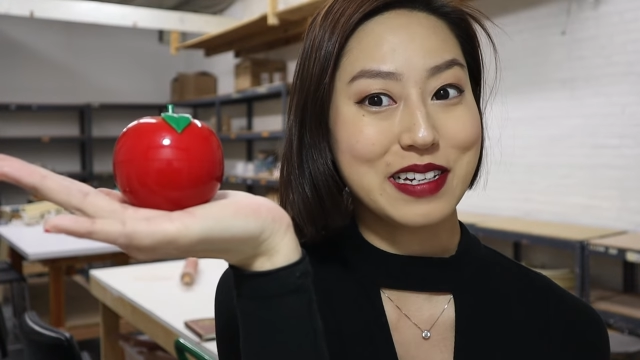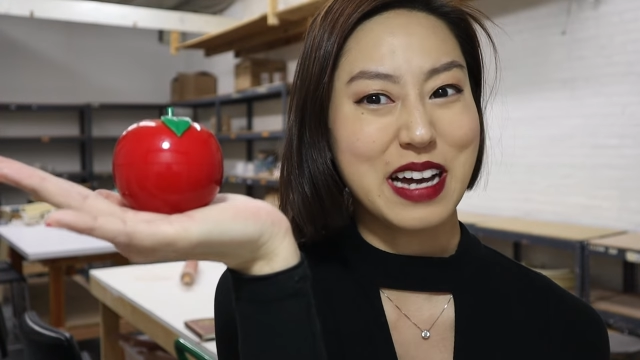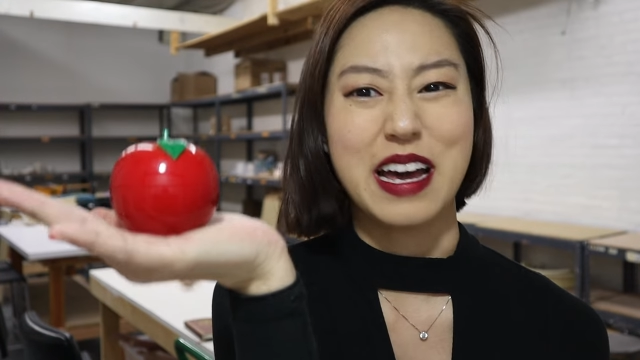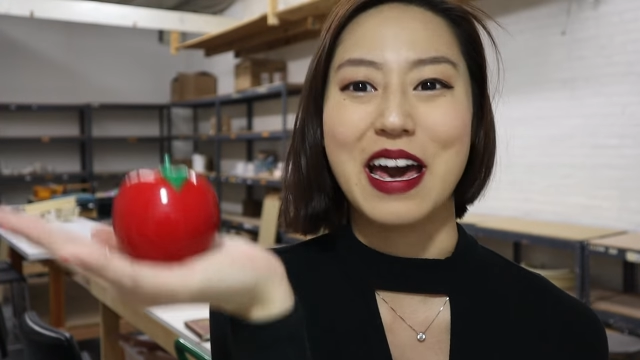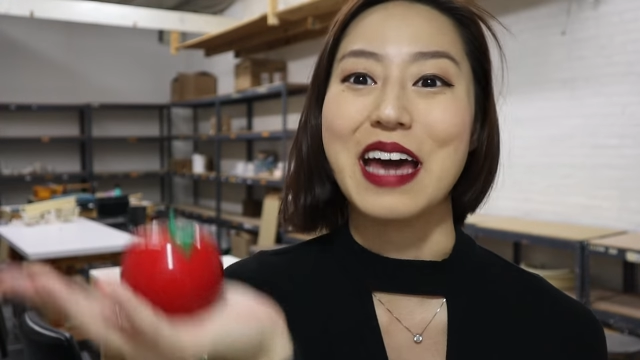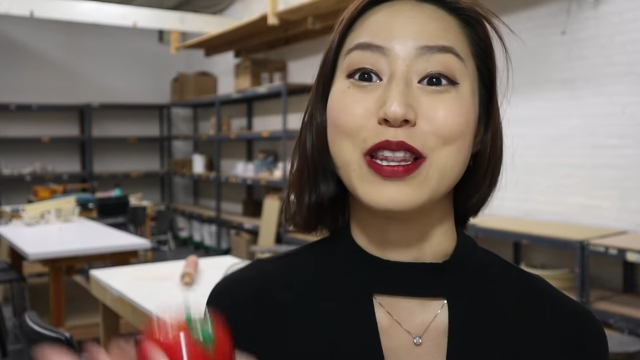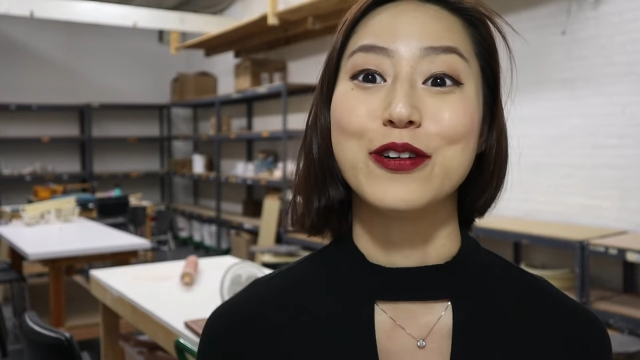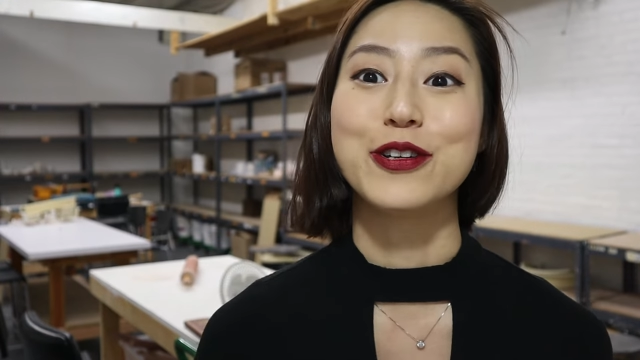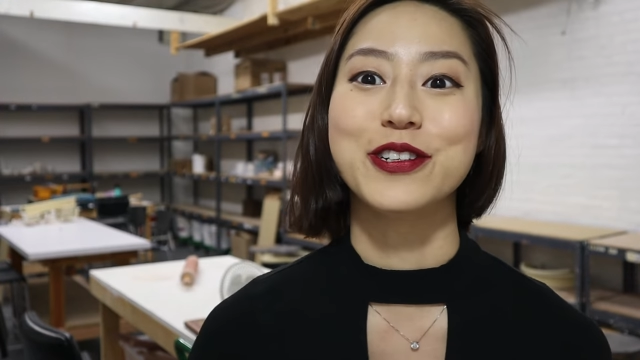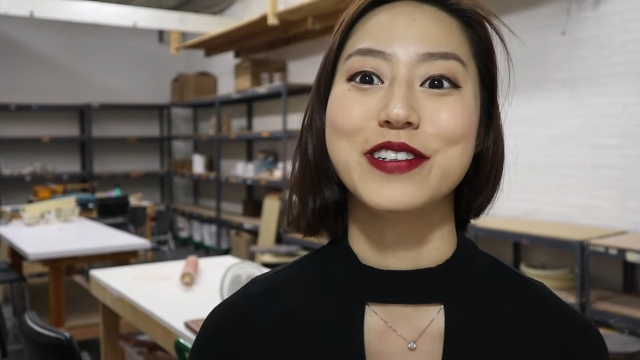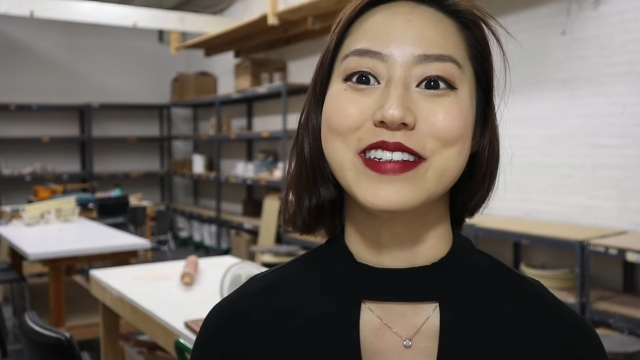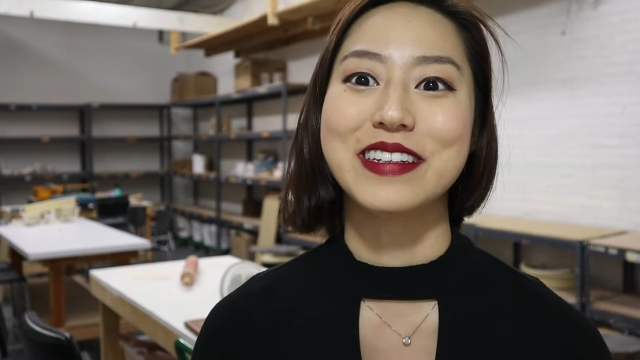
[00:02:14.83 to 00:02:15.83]
It had lotion
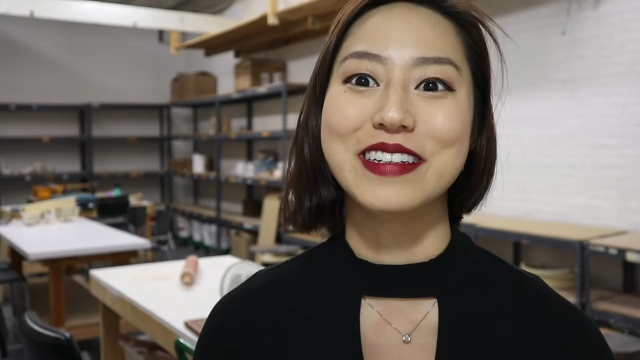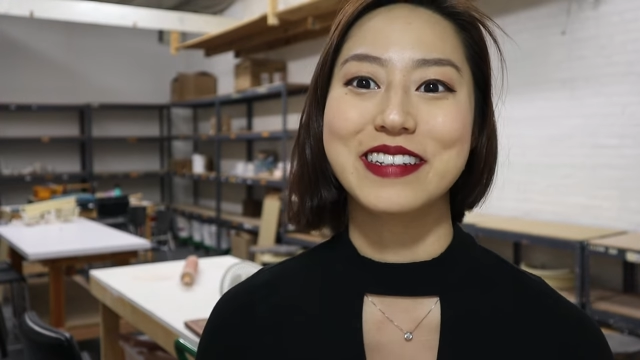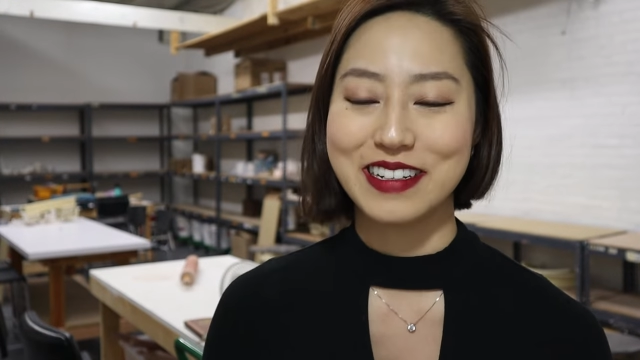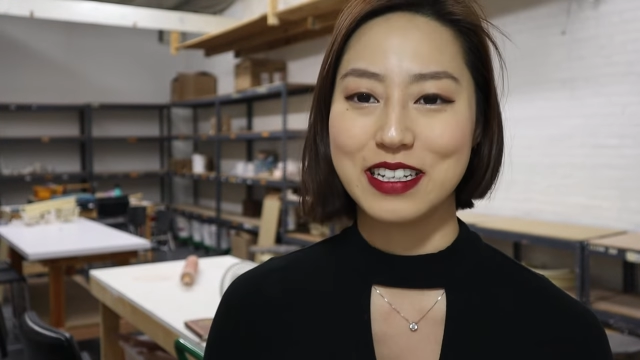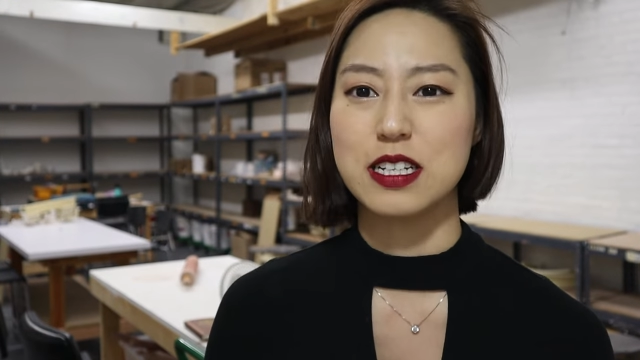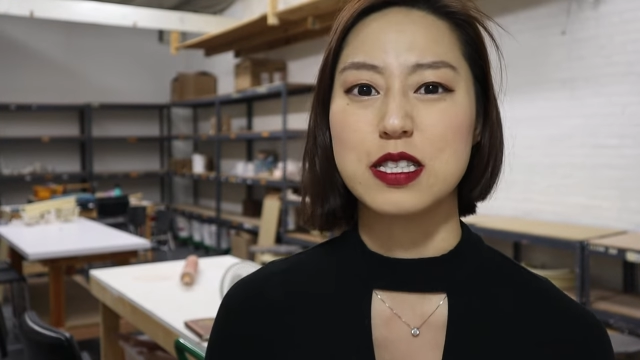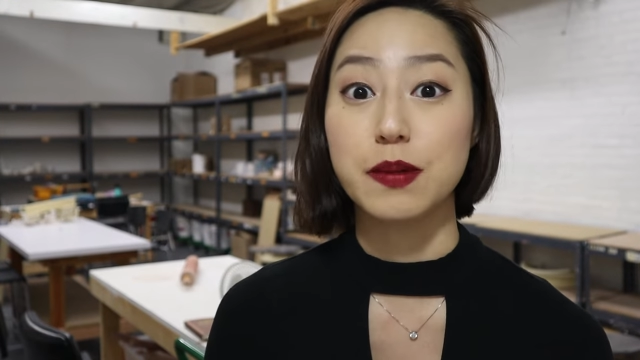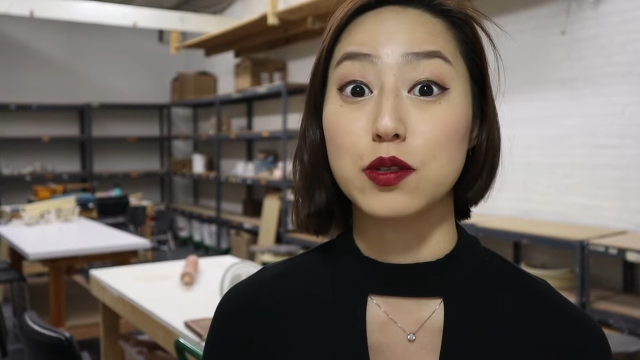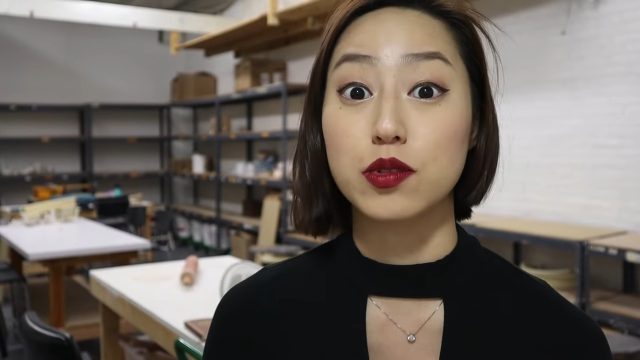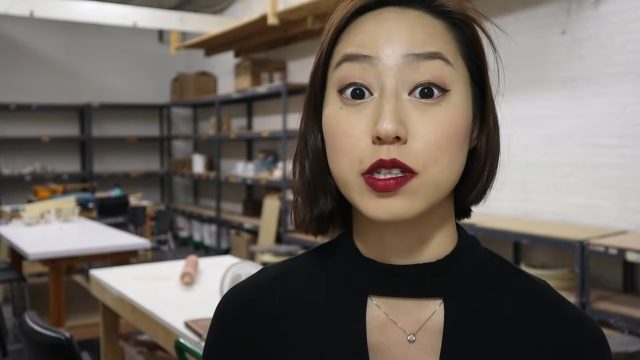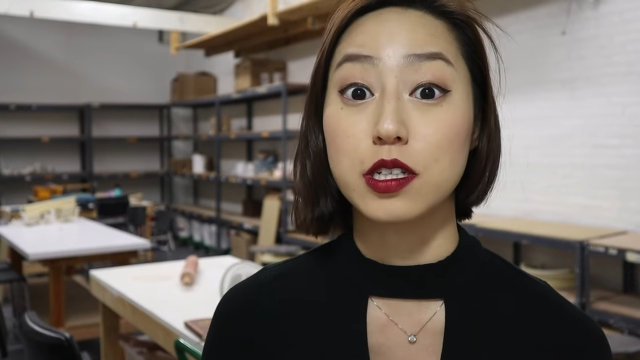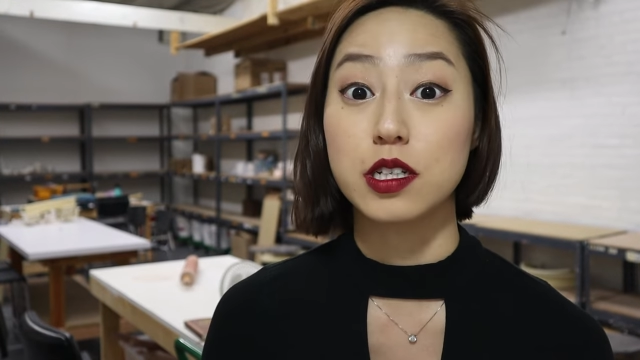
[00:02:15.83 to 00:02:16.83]
in it. It smelled
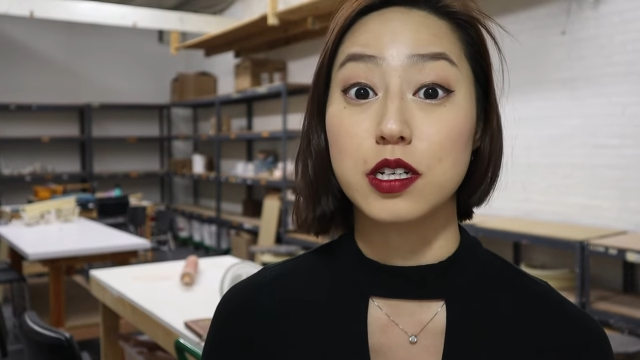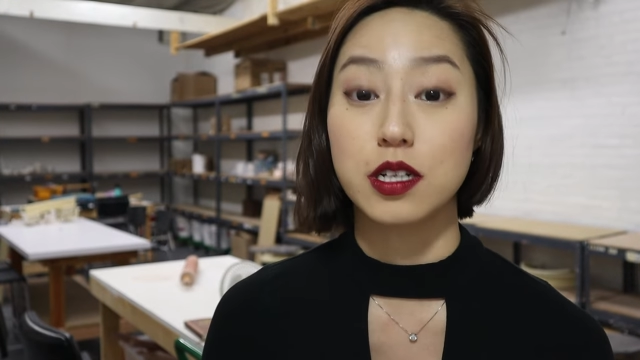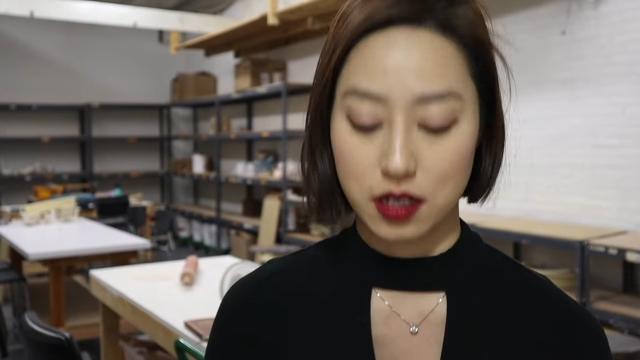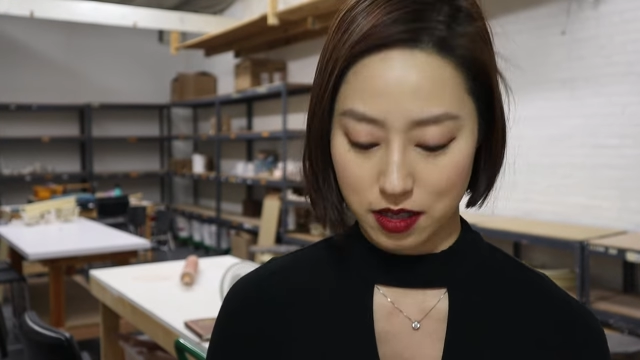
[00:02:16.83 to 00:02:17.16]
really good.